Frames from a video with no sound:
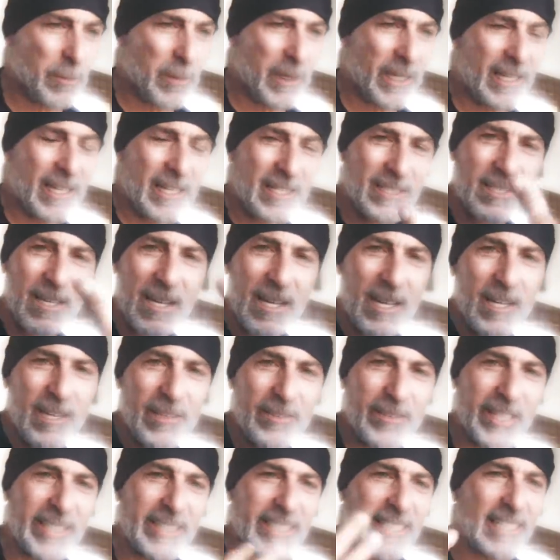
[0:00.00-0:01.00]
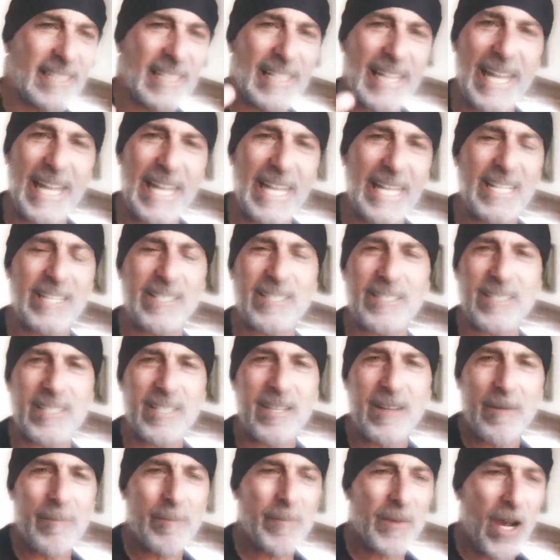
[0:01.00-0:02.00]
because the delays